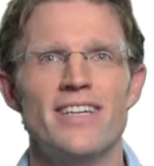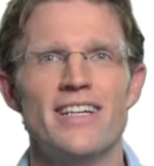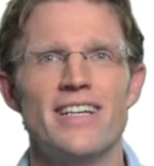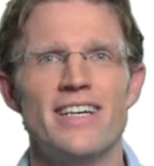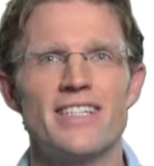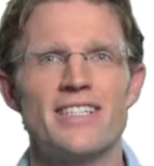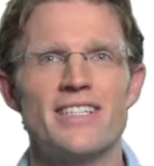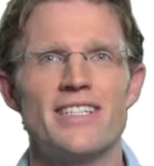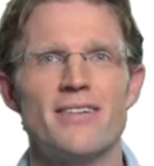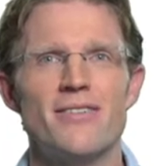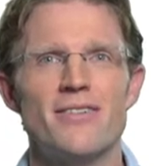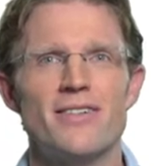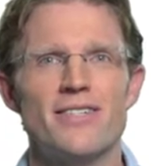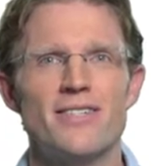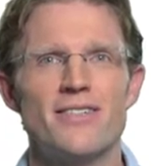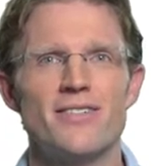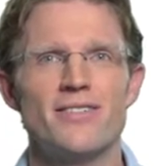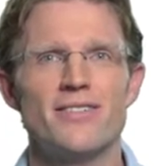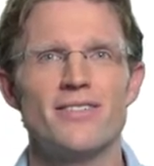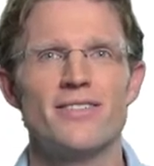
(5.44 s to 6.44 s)
in our series
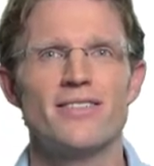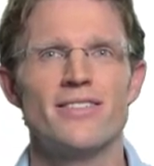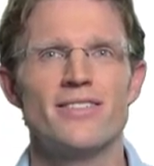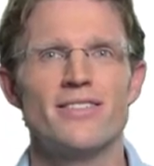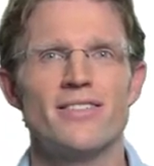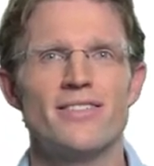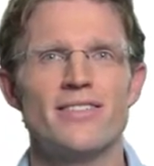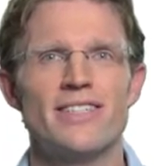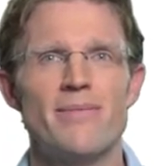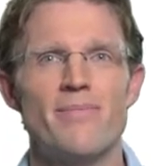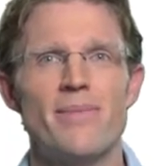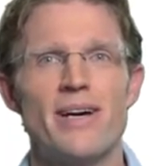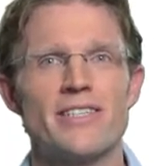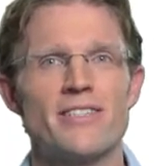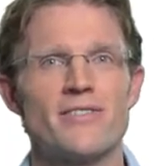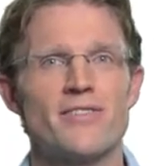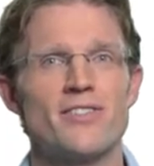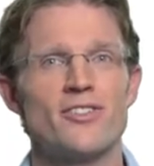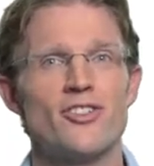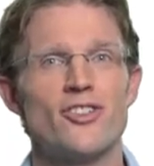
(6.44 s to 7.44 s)
on the
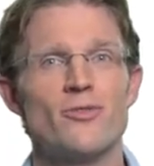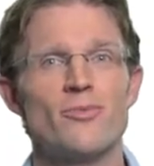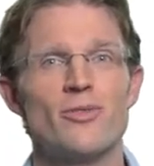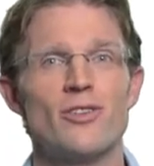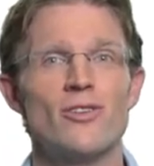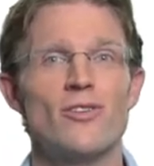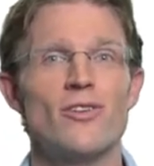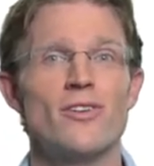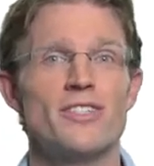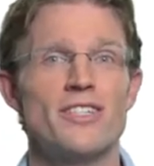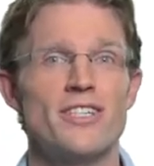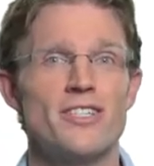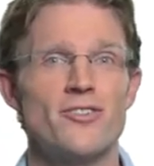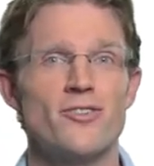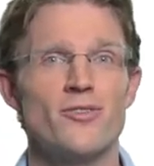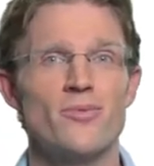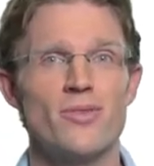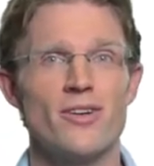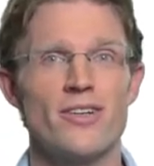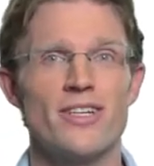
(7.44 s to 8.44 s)
impact of consumer law on
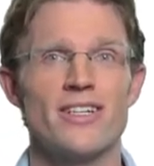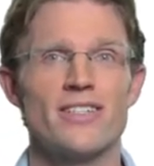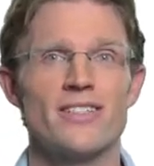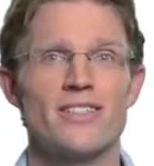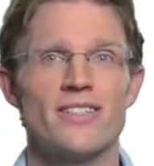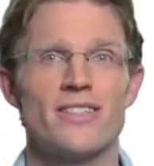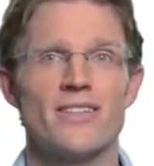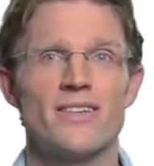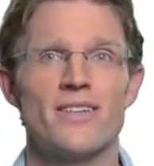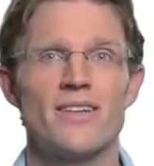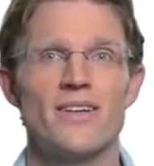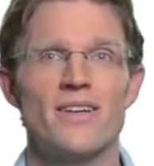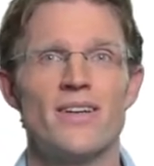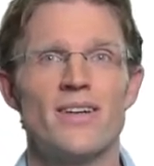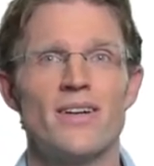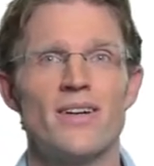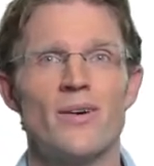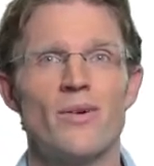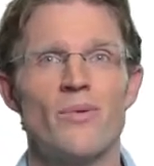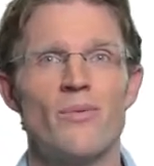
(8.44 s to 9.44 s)
digital products.
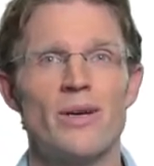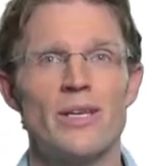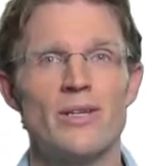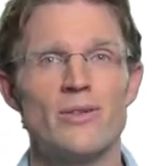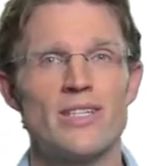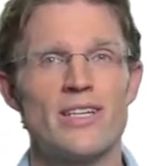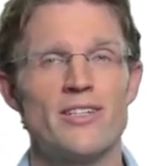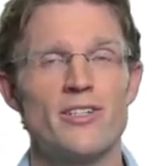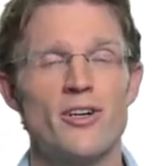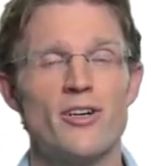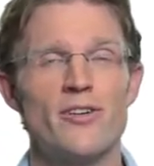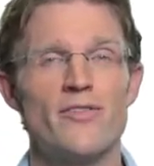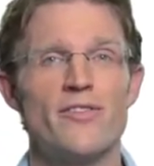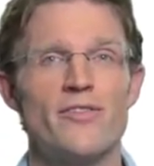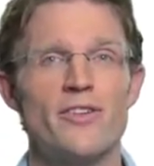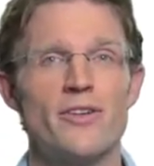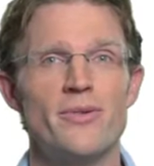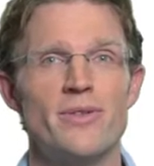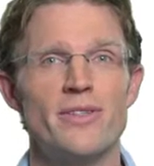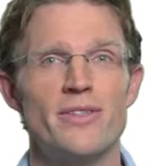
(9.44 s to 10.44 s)
We looked at an
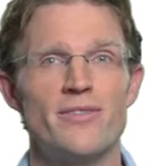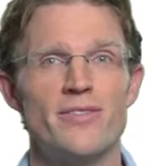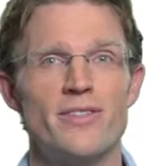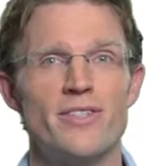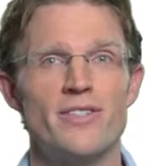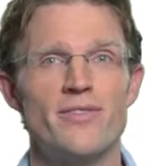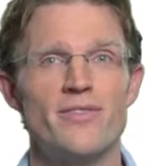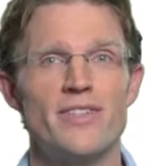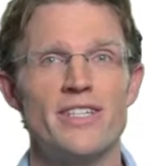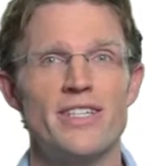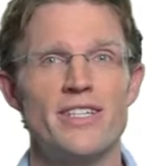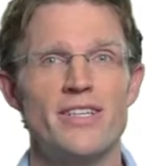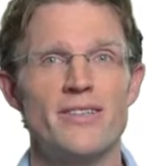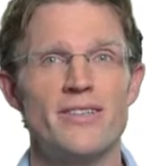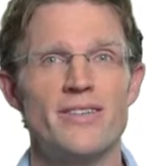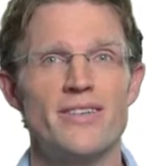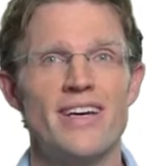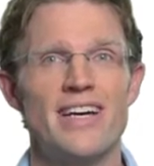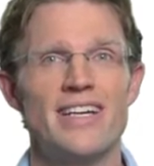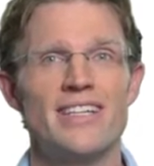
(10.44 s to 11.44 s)
overview in the first
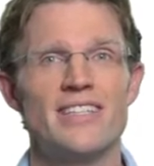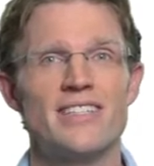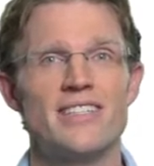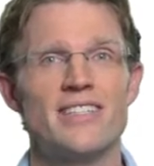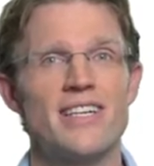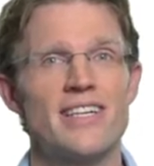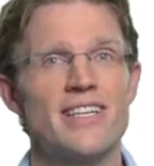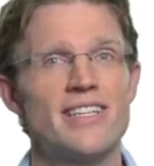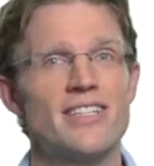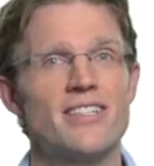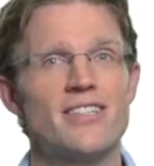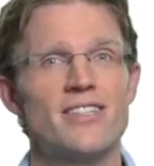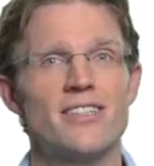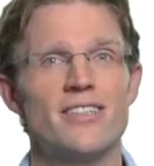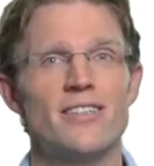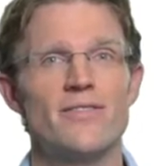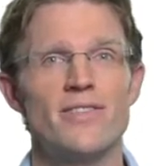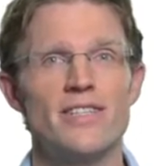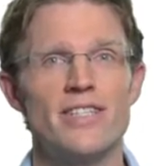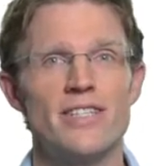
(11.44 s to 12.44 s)
video, and in the second and
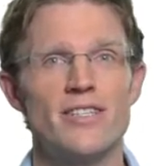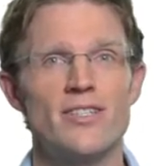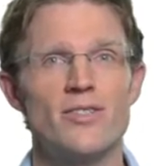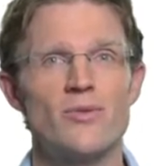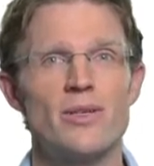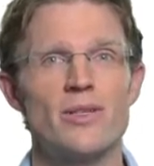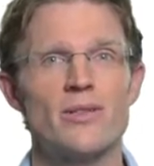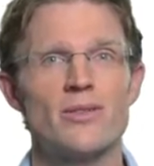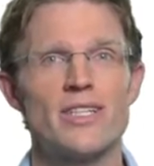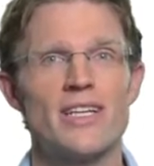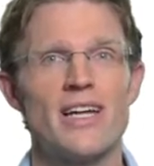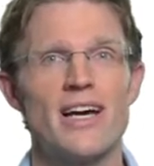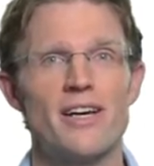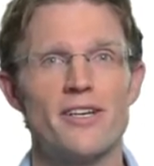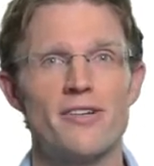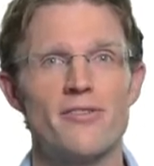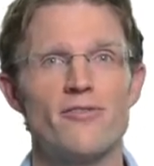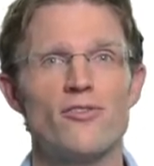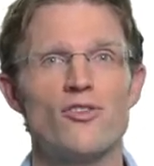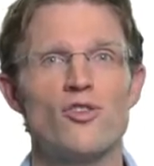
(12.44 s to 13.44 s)
third videos we looked at how
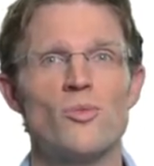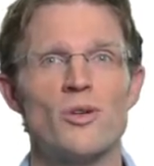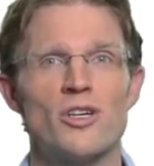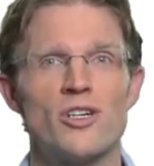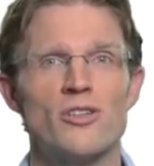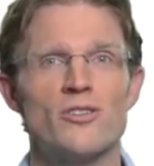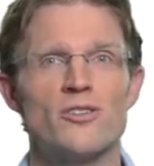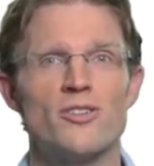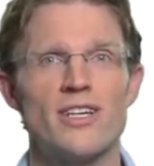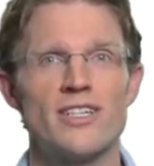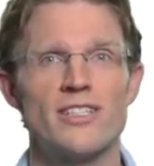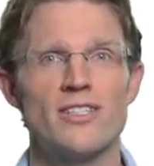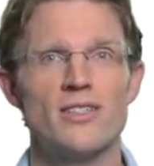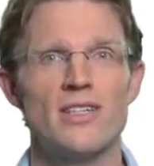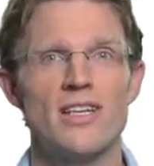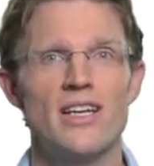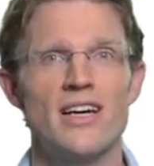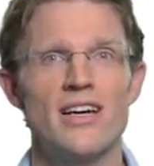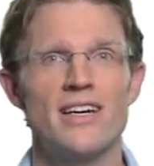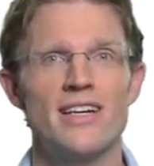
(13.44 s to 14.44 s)
you form a contract
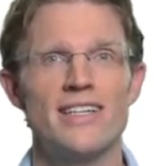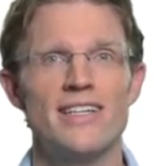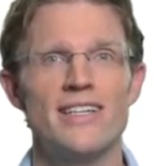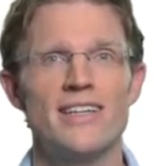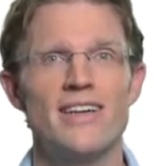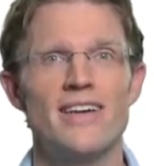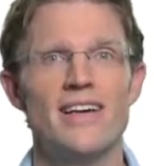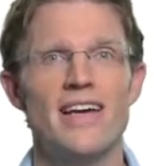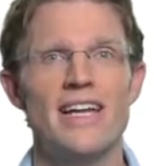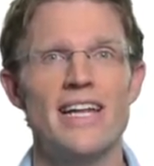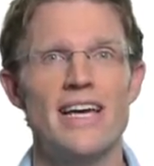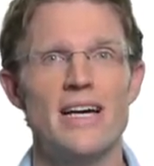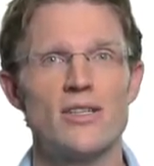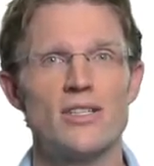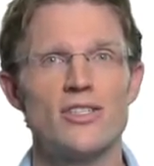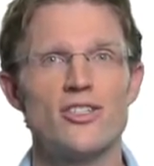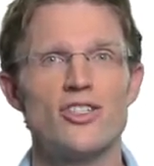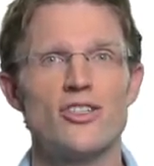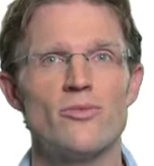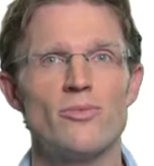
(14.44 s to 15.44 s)
online and how
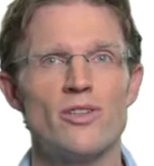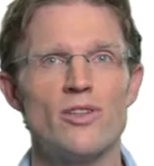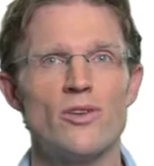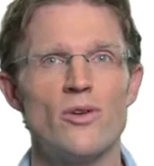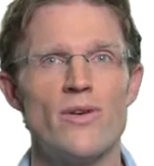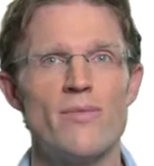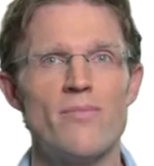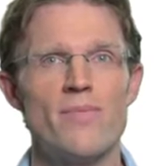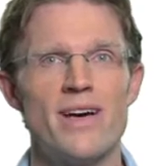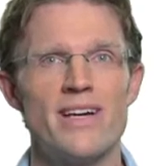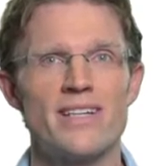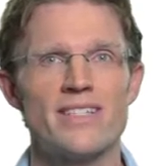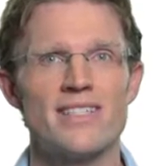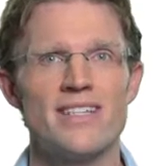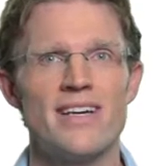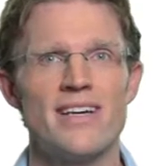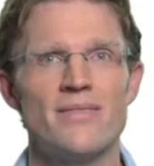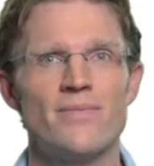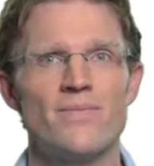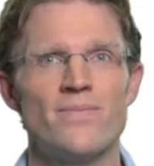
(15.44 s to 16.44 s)
consumer law impacts
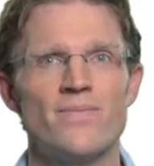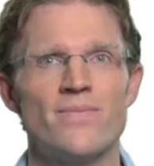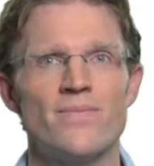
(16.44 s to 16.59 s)
that.